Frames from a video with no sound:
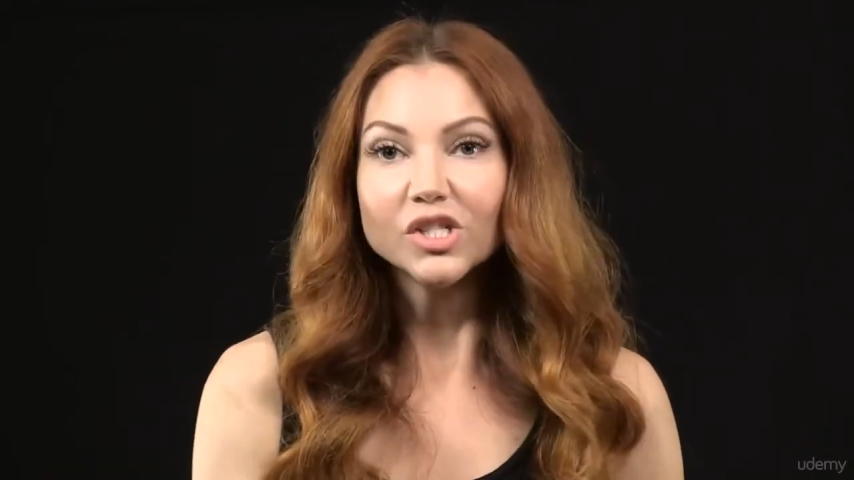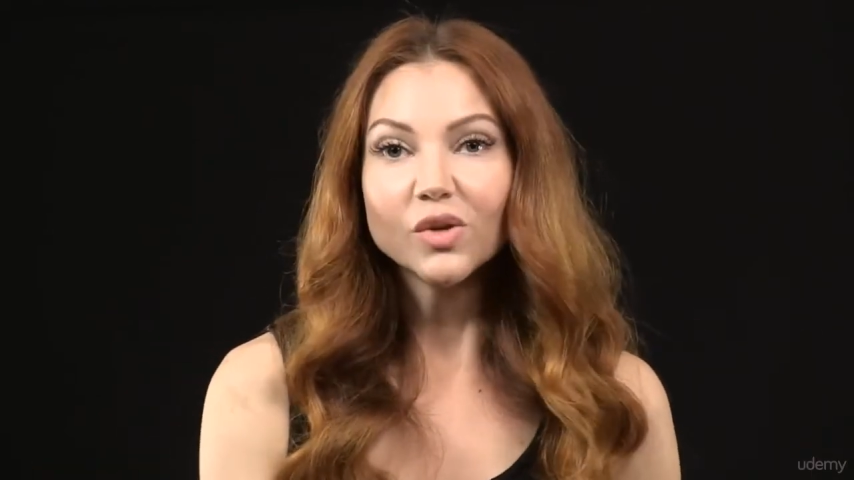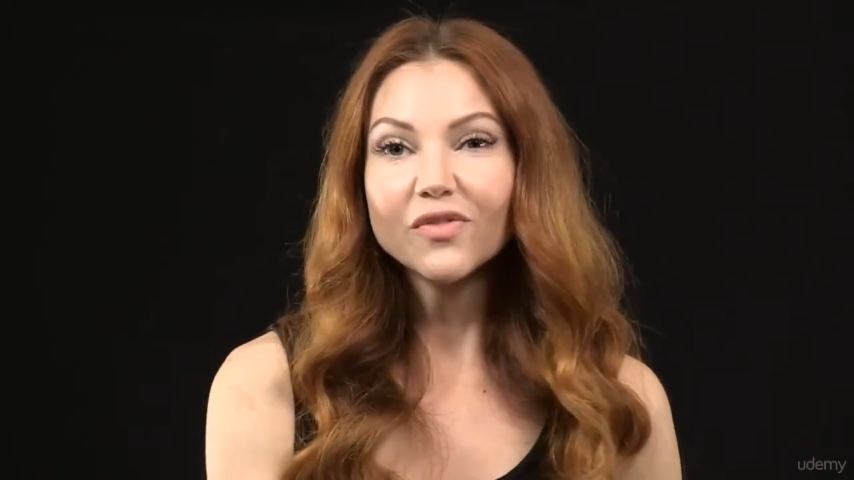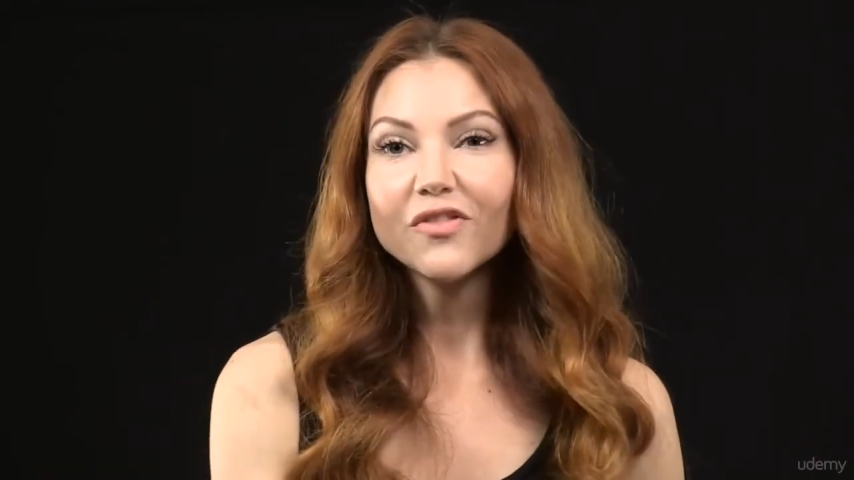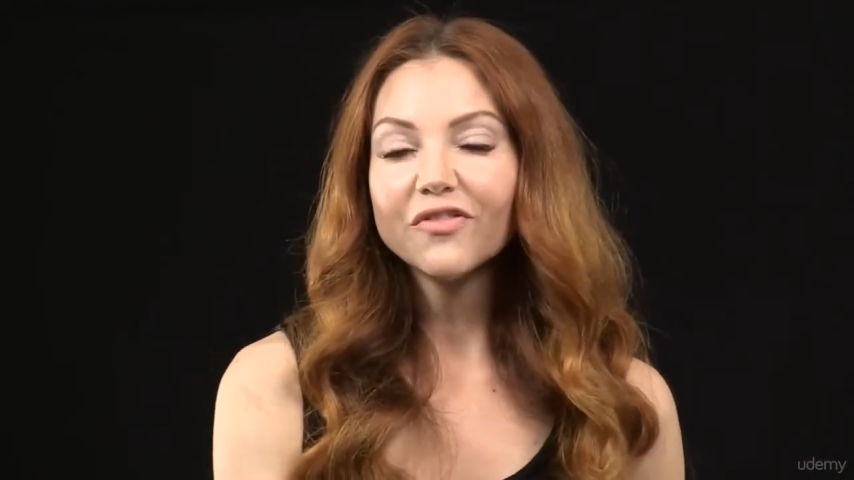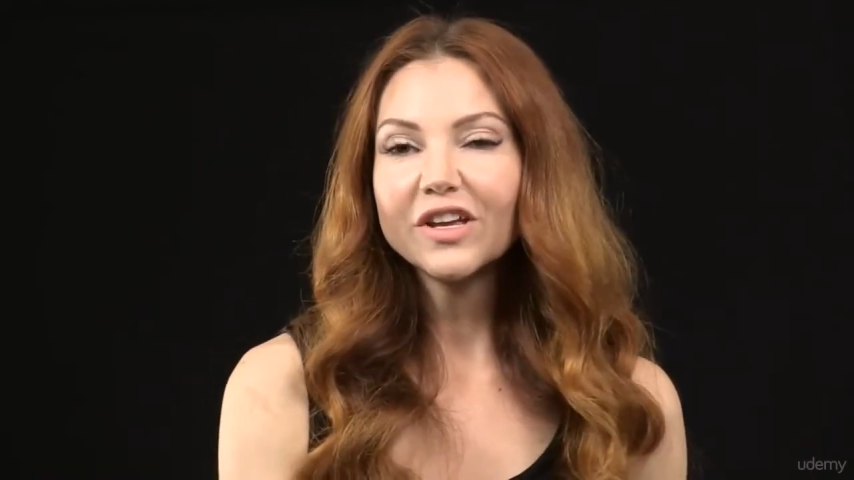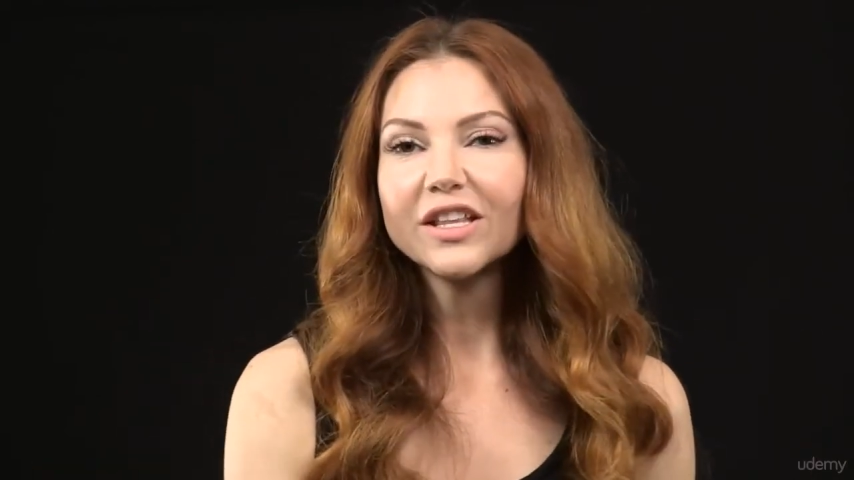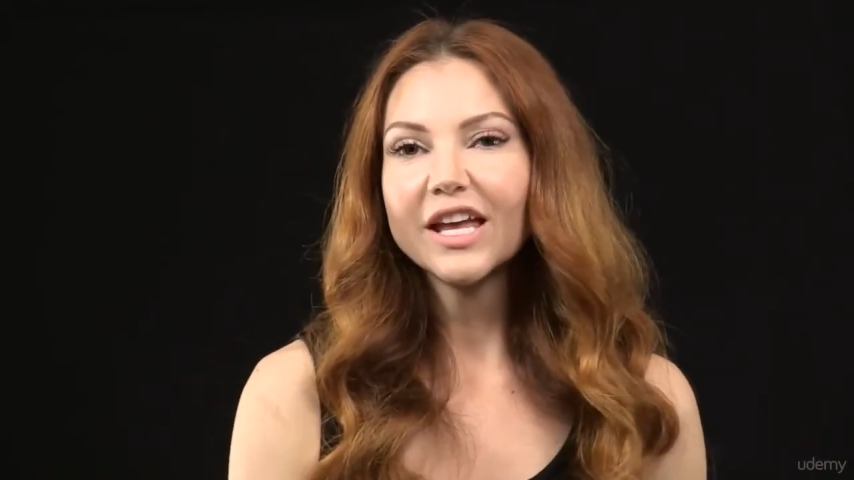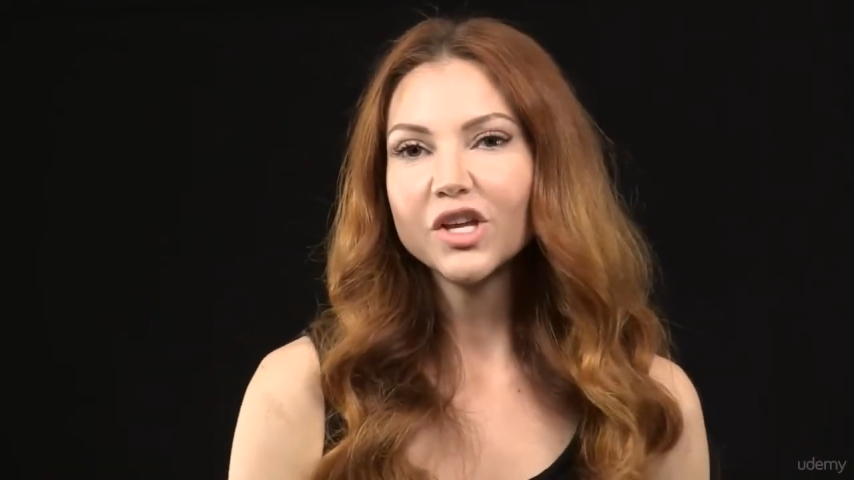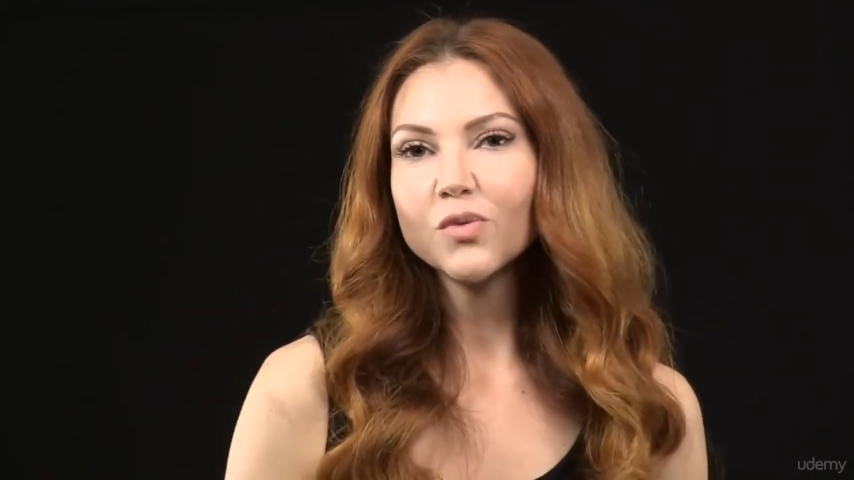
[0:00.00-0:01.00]
So if you
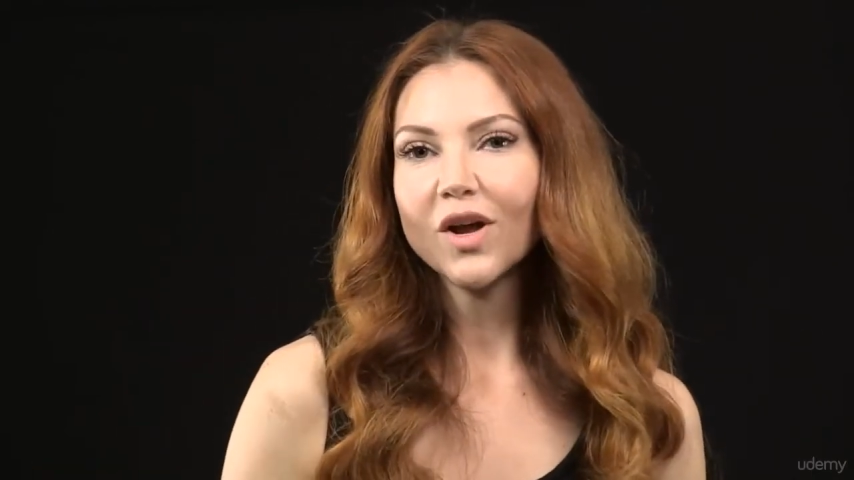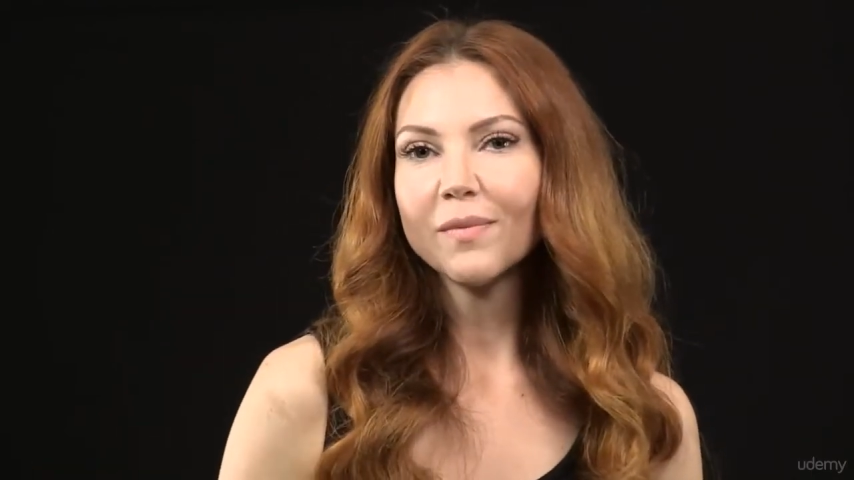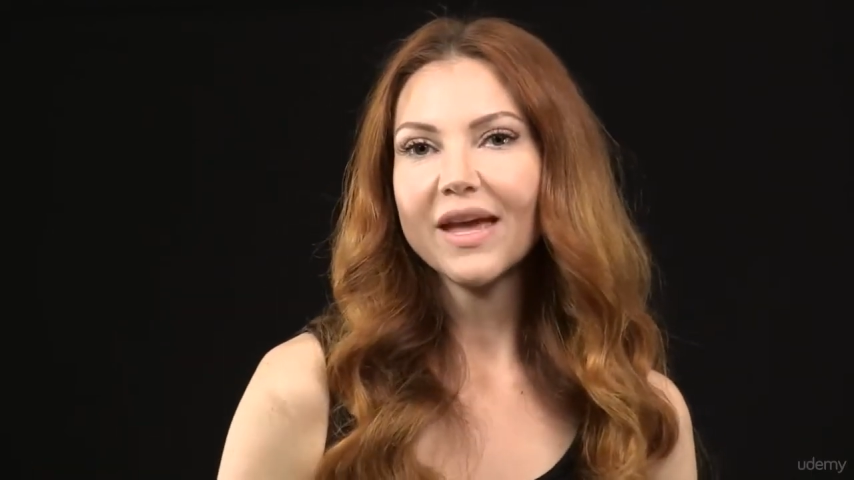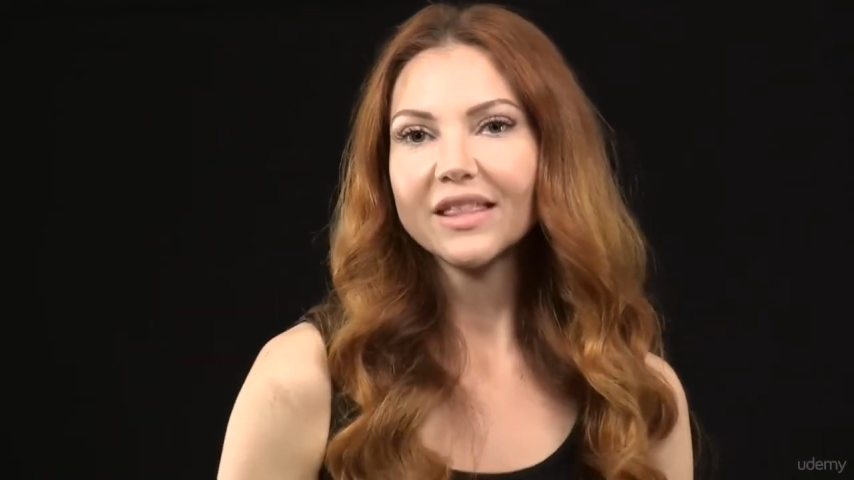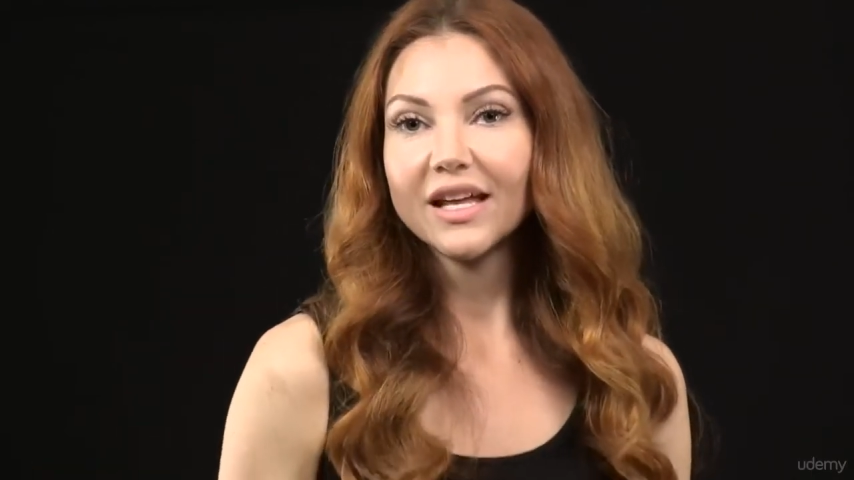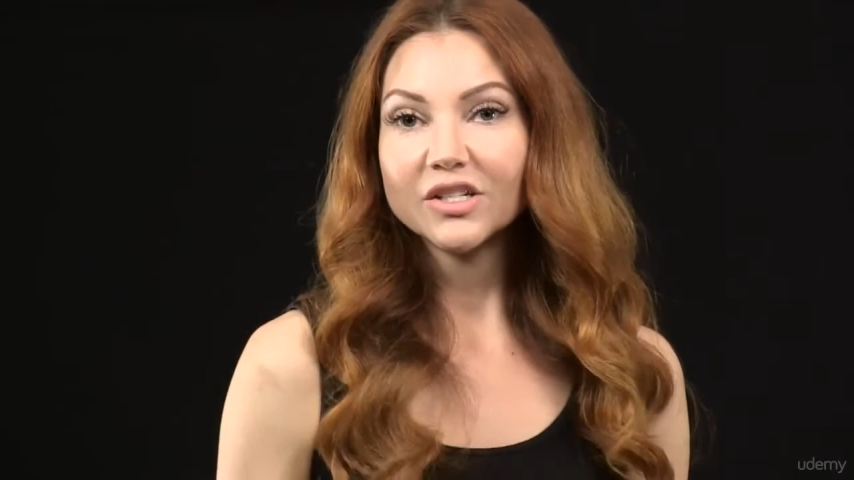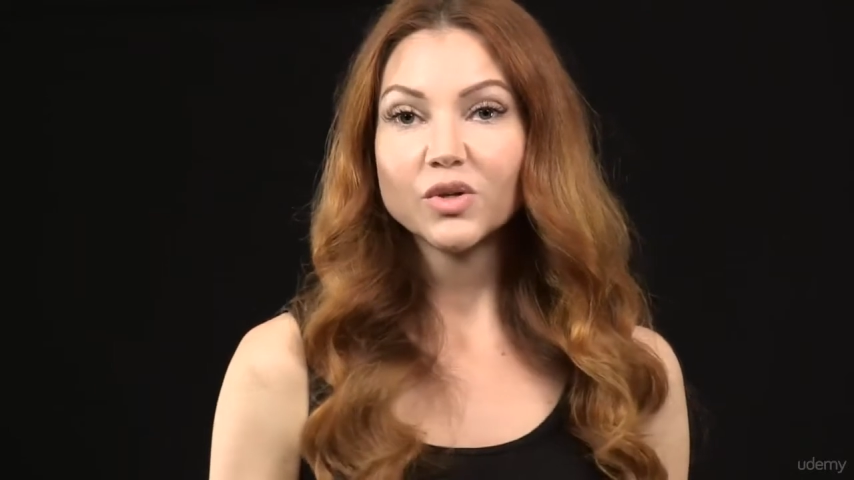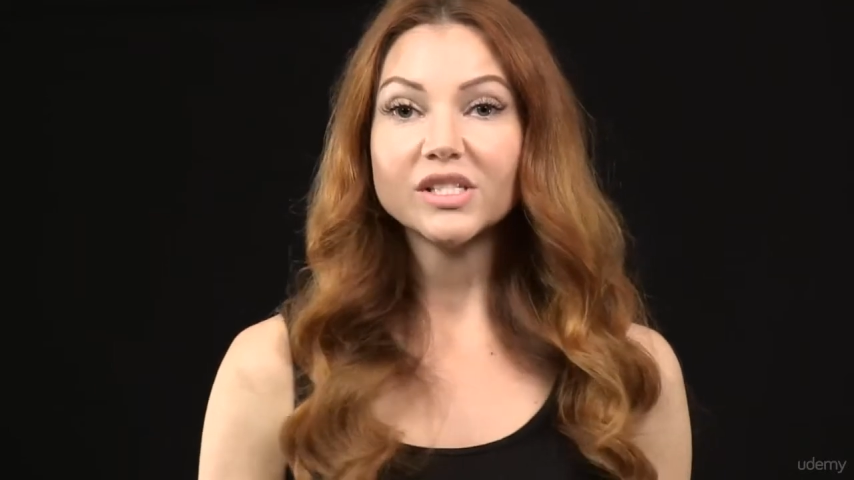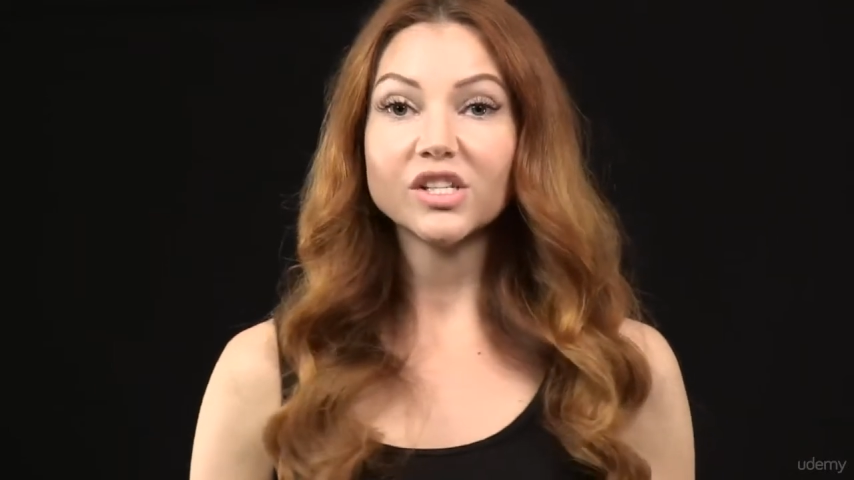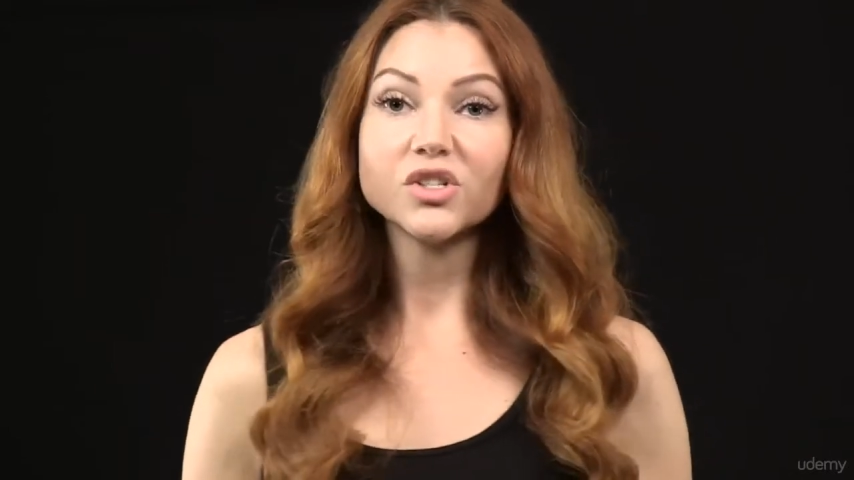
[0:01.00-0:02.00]
feel like you want to make that
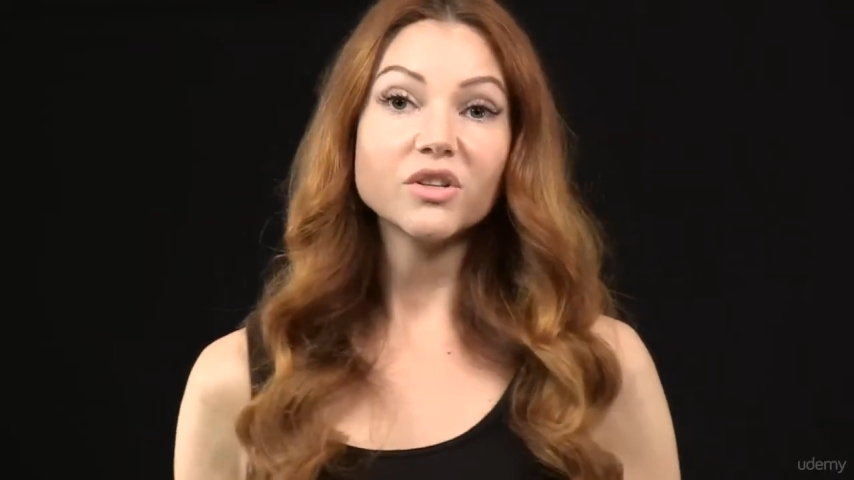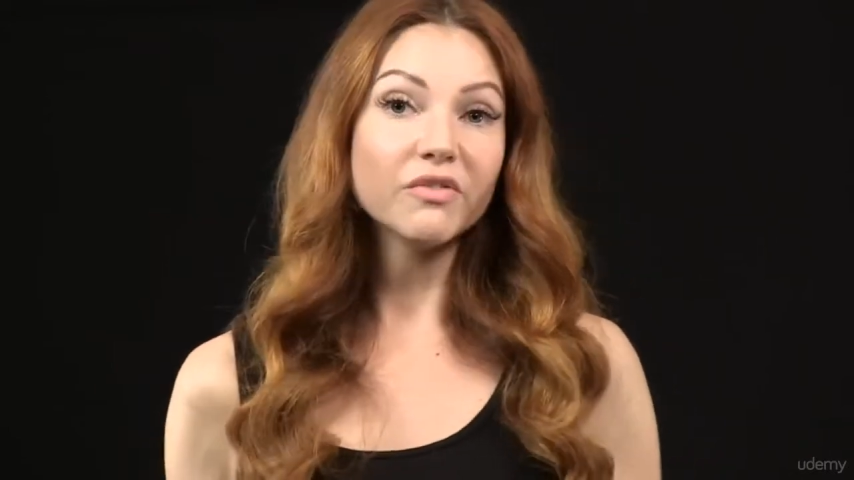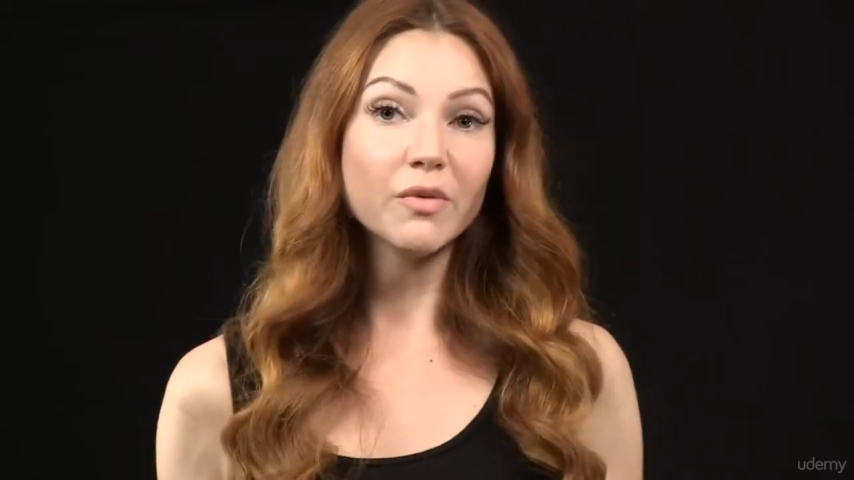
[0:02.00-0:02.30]
transition